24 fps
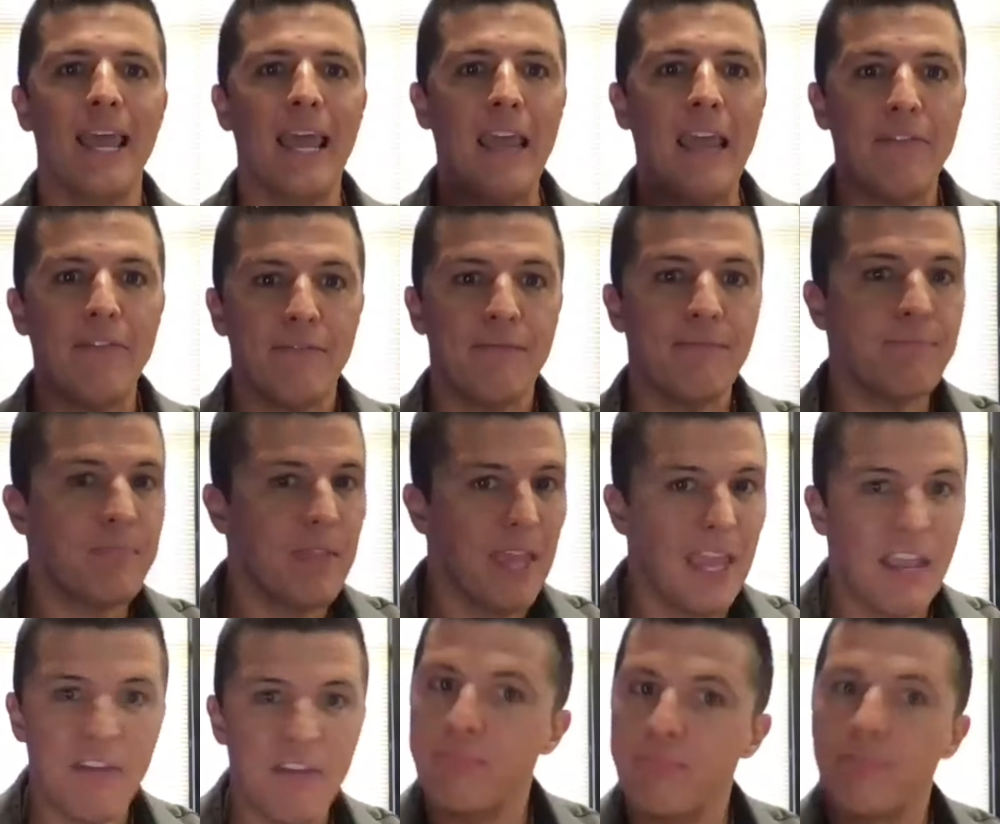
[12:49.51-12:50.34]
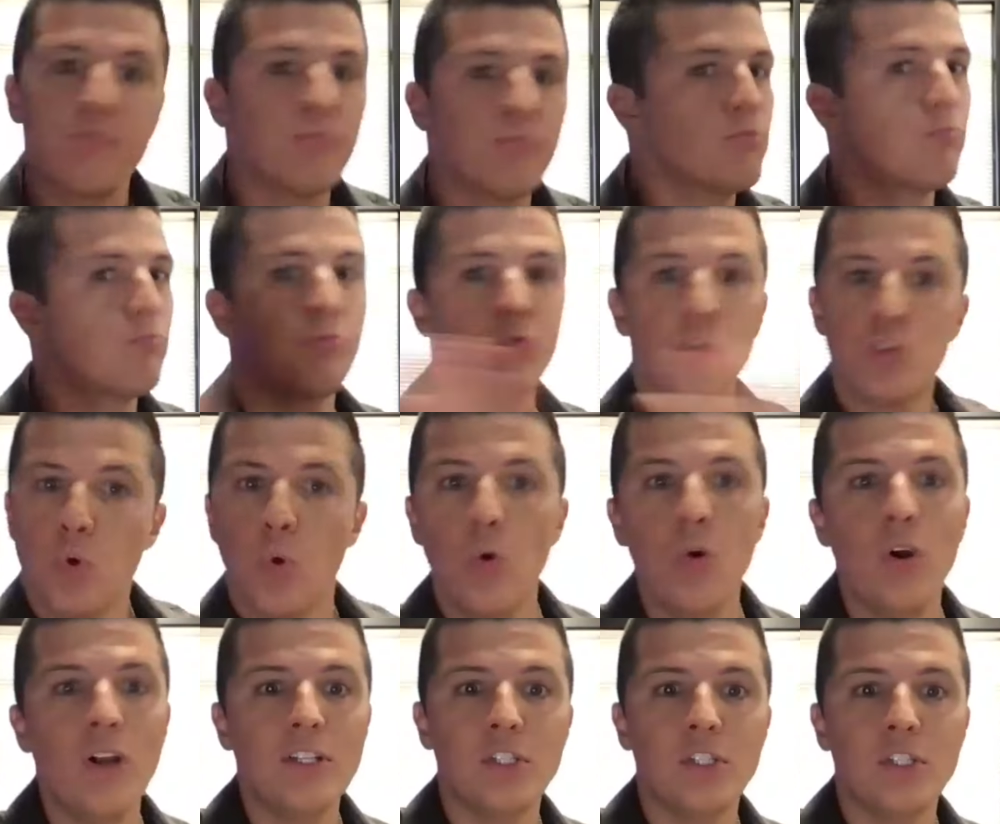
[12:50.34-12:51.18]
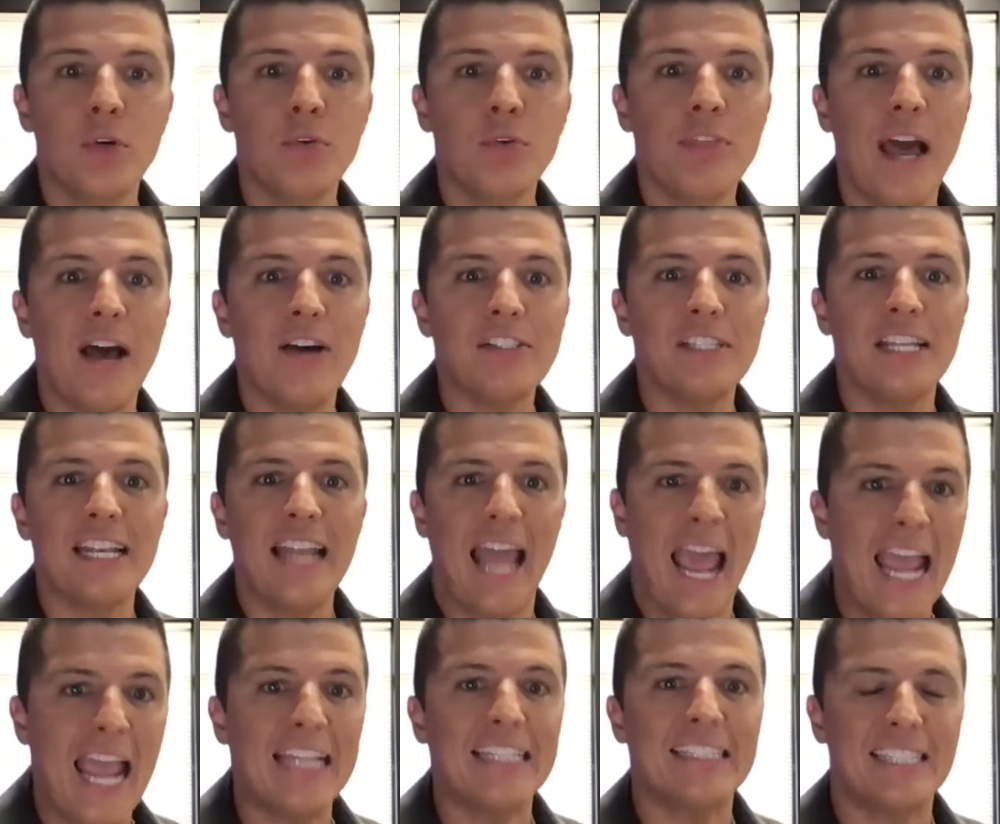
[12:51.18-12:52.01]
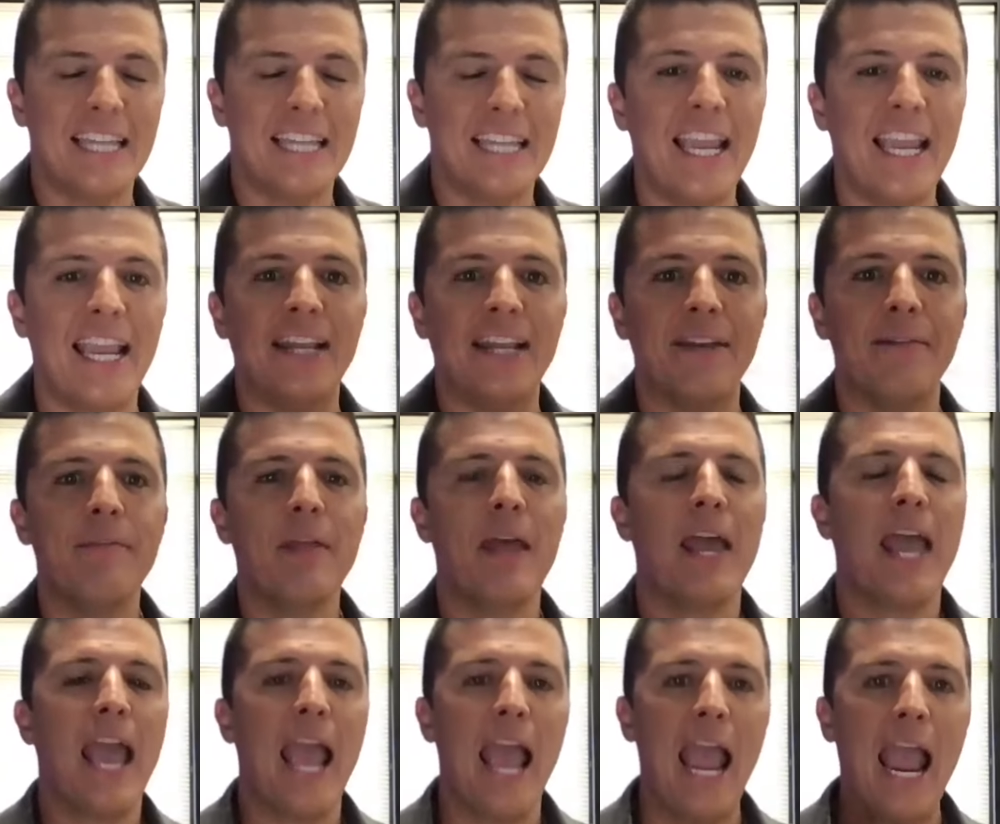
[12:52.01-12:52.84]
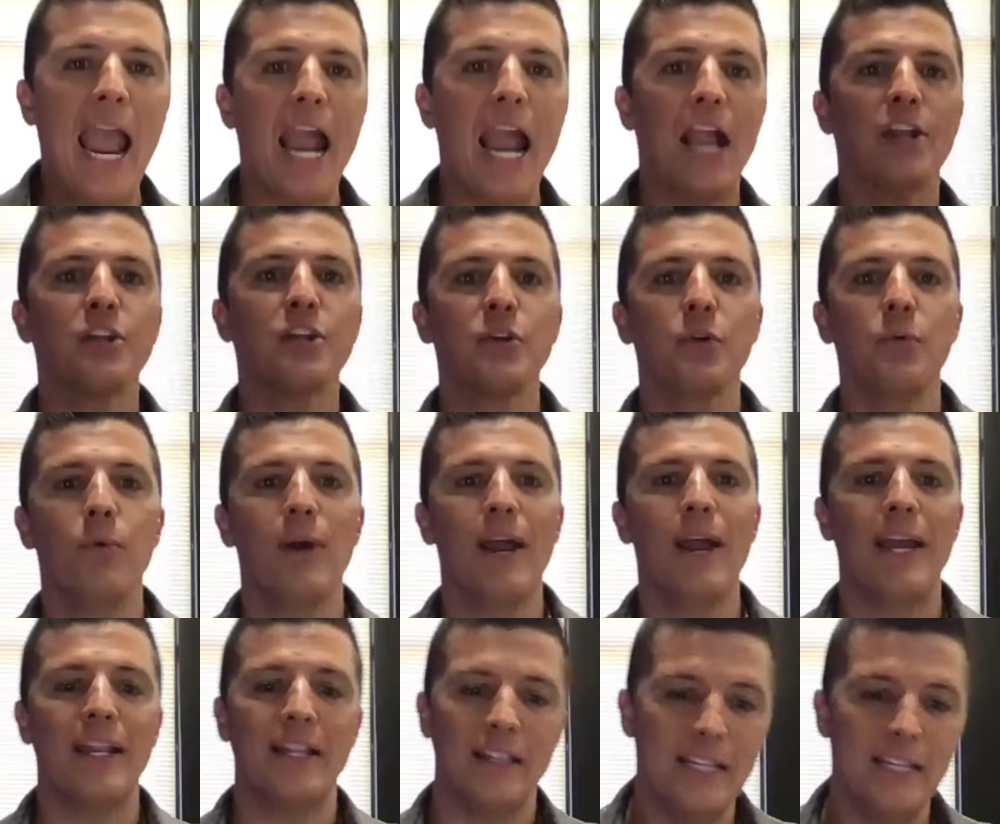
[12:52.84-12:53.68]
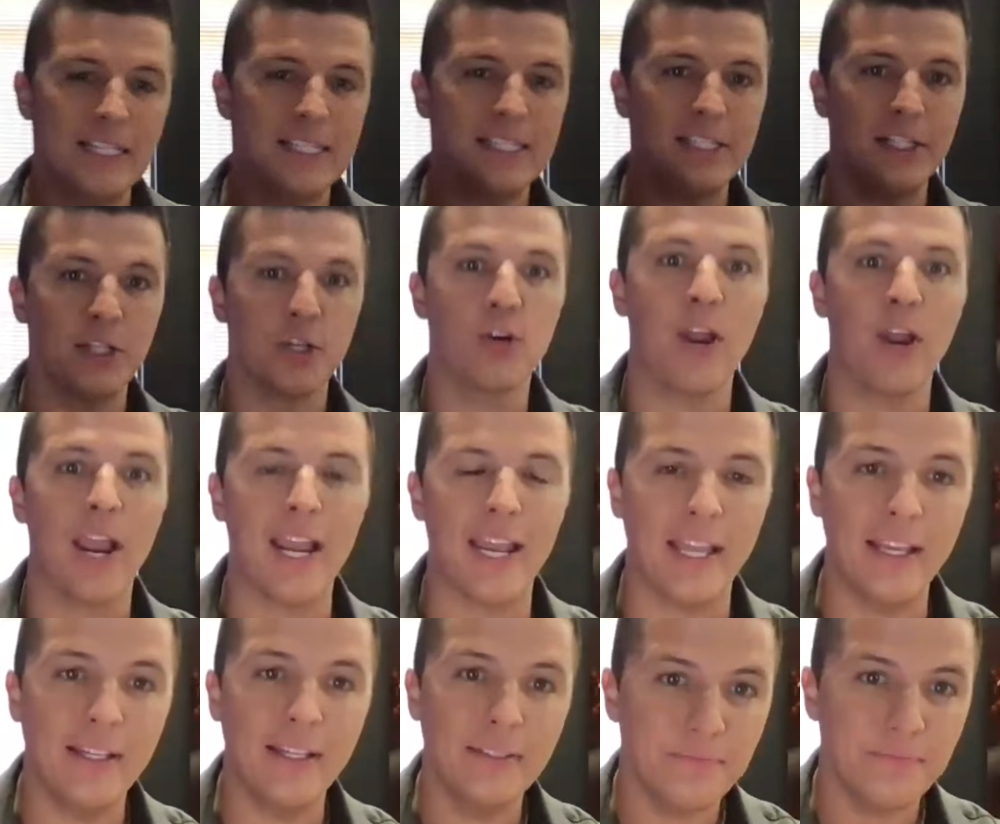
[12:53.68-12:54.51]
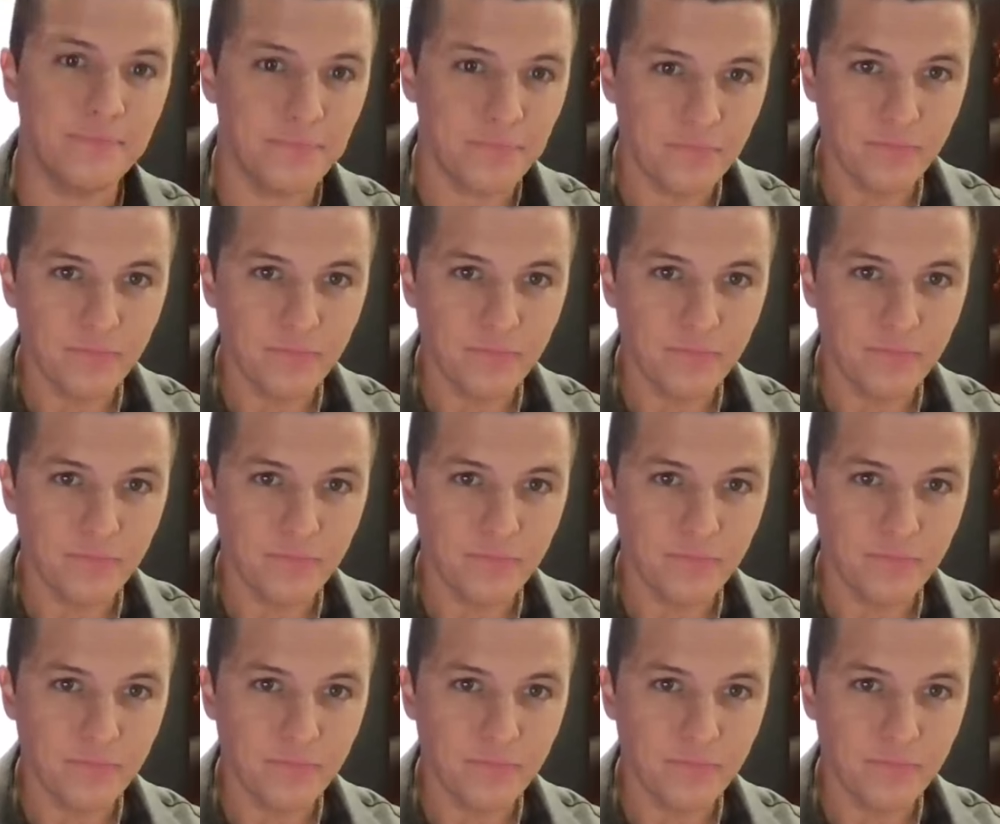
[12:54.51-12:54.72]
If 2018, Andrew went, listen, Grady,